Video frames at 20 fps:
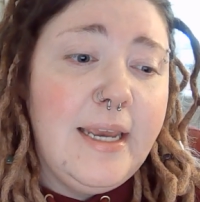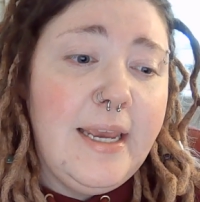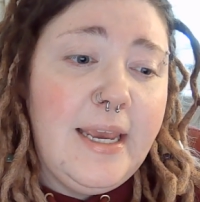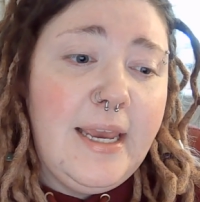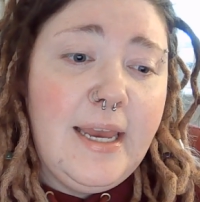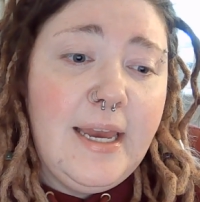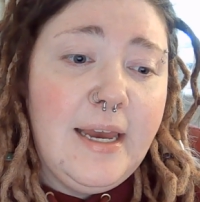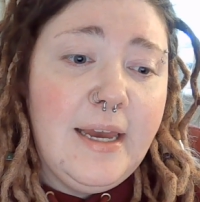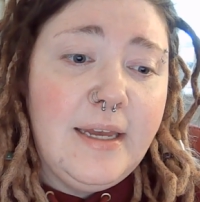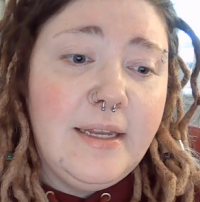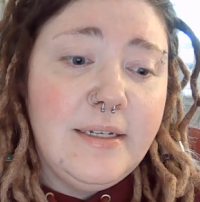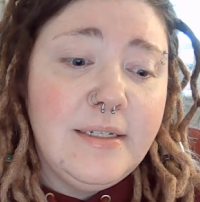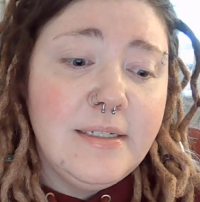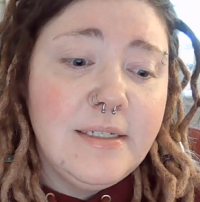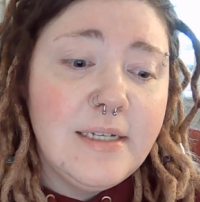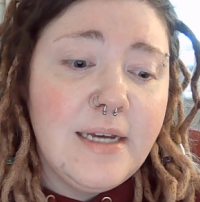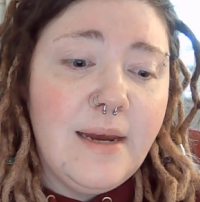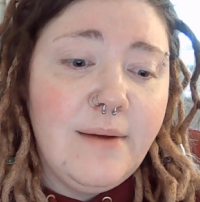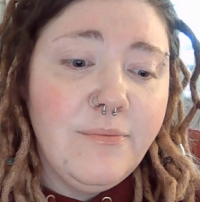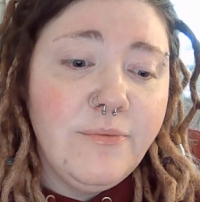And
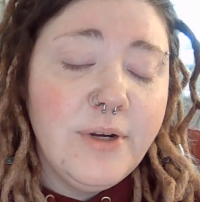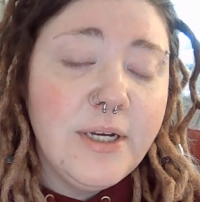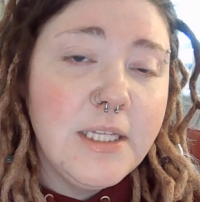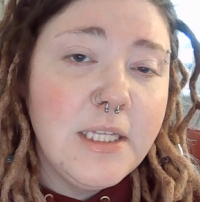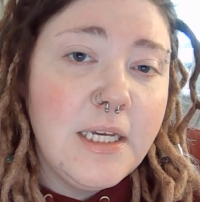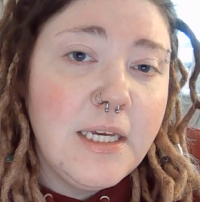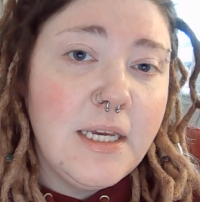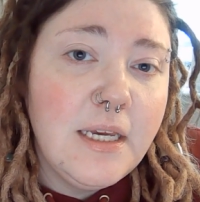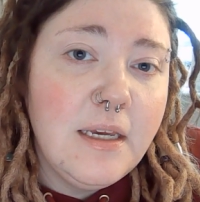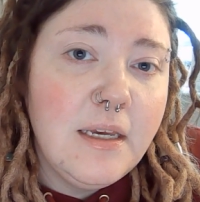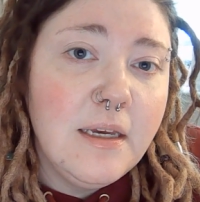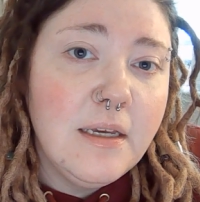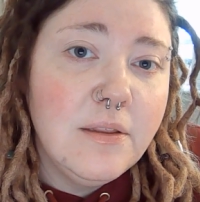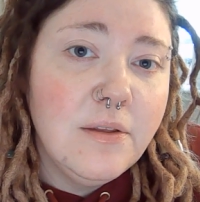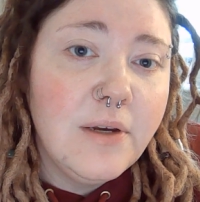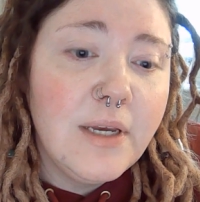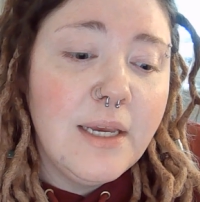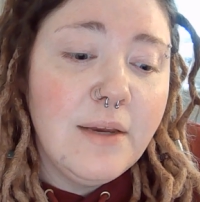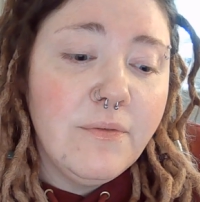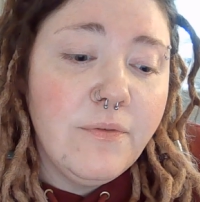I'm really
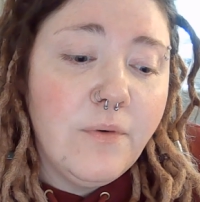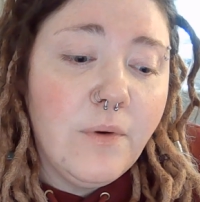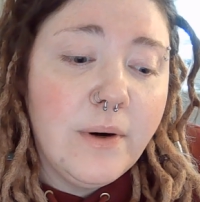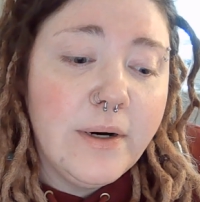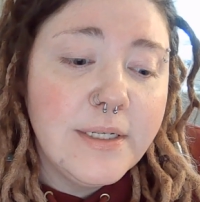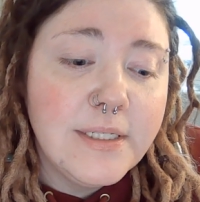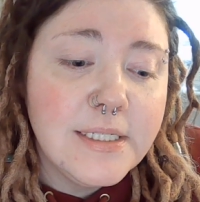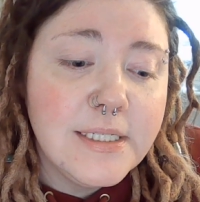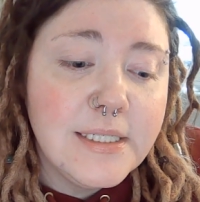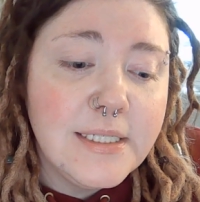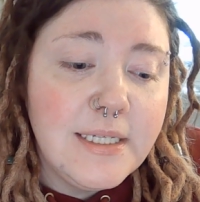looking forward to